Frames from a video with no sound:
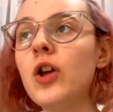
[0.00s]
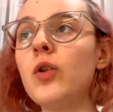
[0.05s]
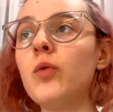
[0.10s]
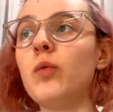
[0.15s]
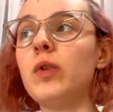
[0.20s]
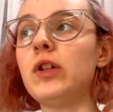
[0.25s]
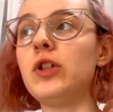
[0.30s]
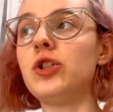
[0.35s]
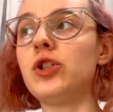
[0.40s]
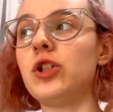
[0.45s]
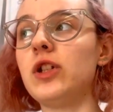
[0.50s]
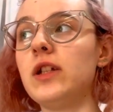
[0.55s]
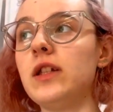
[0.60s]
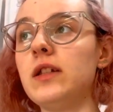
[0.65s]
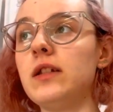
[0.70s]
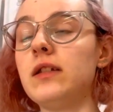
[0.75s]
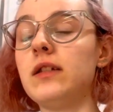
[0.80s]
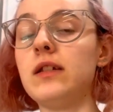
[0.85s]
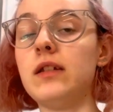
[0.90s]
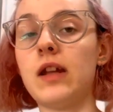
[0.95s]
which
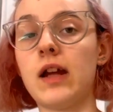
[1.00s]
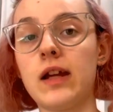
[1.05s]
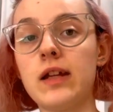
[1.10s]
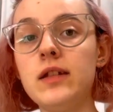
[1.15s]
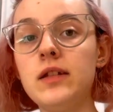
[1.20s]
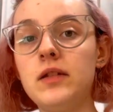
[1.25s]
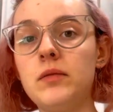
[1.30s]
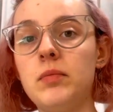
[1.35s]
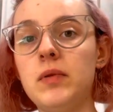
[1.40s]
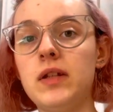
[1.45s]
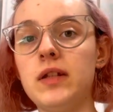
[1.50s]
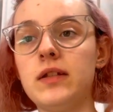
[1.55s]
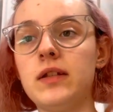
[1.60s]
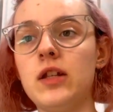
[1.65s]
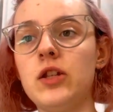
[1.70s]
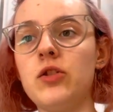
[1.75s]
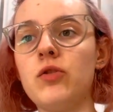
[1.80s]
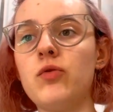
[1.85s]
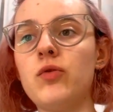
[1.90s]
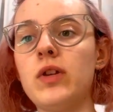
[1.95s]
is nice because
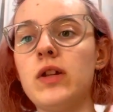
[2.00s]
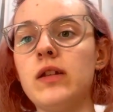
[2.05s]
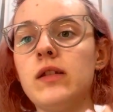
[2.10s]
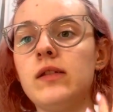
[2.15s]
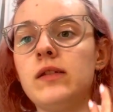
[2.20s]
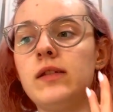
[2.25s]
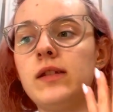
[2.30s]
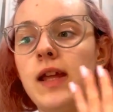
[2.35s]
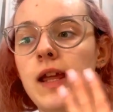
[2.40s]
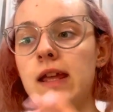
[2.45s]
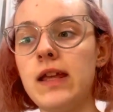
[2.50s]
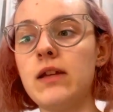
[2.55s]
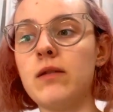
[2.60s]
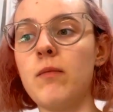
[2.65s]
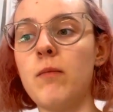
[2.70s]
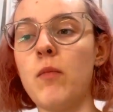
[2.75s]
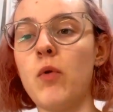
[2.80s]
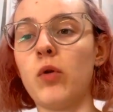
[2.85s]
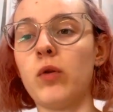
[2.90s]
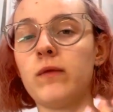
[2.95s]
then you can take
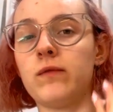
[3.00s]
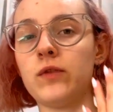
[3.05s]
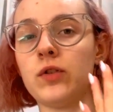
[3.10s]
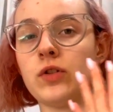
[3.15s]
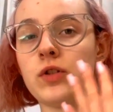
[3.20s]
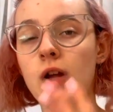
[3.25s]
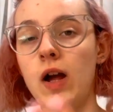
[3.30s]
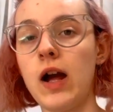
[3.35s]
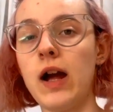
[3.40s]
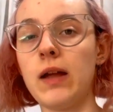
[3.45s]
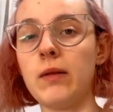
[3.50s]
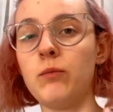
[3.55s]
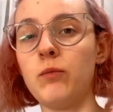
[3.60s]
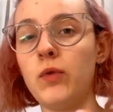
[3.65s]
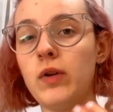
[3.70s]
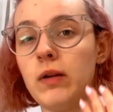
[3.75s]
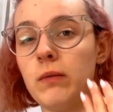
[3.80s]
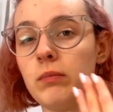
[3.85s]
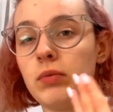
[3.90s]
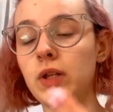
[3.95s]
more of your time
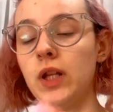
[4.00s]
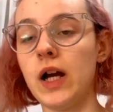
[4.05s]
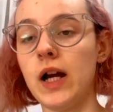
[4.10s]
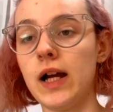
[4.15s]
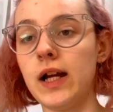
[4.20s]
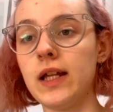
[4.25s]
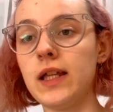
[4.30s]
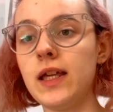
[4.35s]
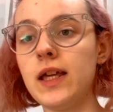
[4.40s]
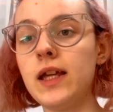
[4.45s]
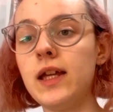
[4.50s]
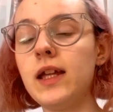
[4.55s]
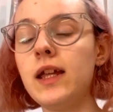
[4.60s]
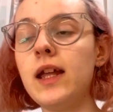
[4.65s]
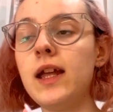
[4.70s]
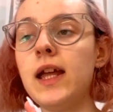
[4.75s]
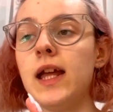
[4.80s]
when applying it,